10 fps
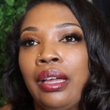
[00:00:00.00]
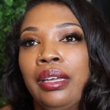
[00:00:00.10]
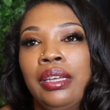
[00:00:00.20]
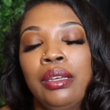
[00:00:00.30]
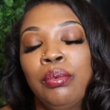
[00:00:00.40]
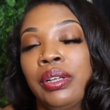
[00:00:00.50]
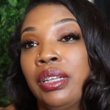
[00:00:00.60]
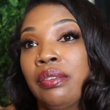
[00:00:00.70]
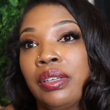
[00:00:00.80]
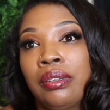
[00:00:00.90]
he wouldn't
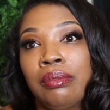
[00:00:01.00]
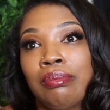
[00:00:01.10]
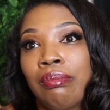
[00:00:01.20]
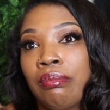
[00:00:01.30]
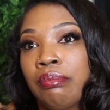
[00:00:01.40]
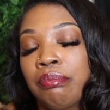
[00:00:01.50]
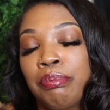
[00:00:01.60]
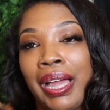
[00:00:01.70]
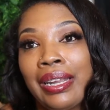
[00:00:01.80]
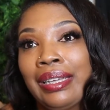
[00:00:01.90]
even
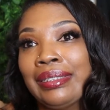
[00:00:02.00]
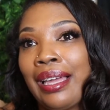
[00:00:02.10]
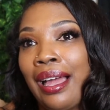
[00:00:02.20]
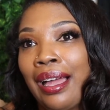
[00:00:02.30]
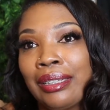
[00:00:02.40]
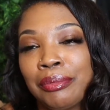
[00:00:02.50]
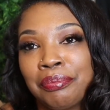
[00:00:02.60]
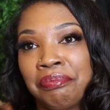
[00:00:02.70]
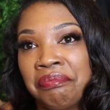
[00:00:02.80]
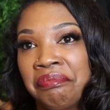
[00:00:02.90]
bat his eye.
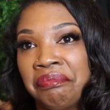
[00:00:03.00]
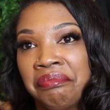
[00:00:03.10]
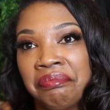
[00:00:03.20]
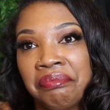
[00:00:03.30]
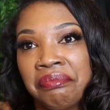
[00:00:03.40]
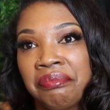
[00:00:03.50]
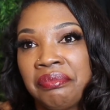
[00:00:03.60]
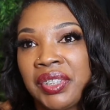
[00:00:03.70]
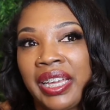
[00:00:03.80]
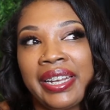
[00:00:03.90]

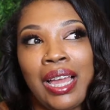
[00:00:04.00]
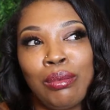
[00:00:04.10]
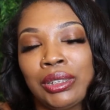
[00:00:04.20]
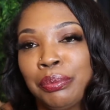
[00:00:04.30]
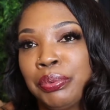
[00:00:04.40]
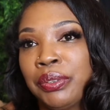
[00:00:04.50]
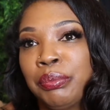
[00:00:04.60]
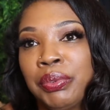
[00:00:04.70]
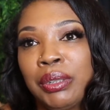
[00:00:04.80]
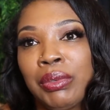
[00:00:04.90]
And that was
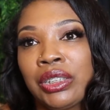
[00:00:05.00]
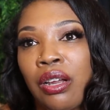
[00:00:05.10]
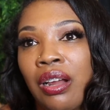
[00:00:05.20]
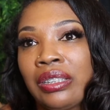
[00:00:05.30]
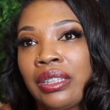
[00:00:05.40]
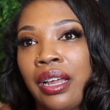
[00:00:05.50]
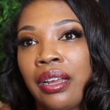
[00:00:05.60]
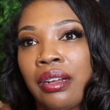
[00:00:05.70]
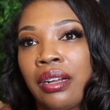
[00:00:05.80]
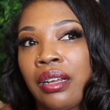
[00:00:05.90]
pretty much our
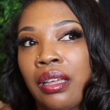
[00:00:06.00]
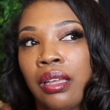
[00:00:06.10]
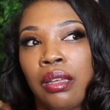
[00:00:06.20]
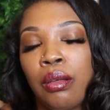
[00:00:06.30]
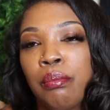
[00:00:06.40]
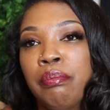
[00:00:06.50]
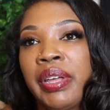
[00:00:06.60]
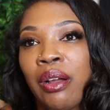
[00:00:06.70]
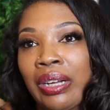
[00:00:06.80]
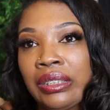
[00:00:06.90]
entire
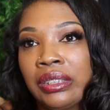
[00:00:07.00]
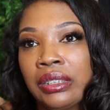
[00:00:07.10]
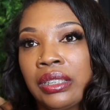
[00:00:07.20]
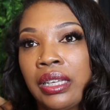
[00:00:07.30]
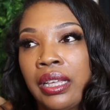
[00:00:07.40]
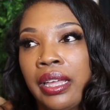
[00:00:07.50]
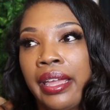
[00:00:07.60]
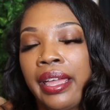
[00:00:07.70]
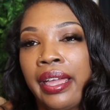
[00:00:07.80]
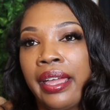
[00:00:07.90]
marriage.
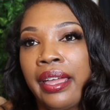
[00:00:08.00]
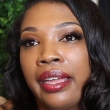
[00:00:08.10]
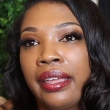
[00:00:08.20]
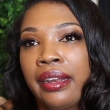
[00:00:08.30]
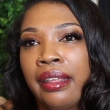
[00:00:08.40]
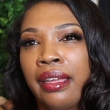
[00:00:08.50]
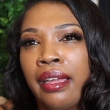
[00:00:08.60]
And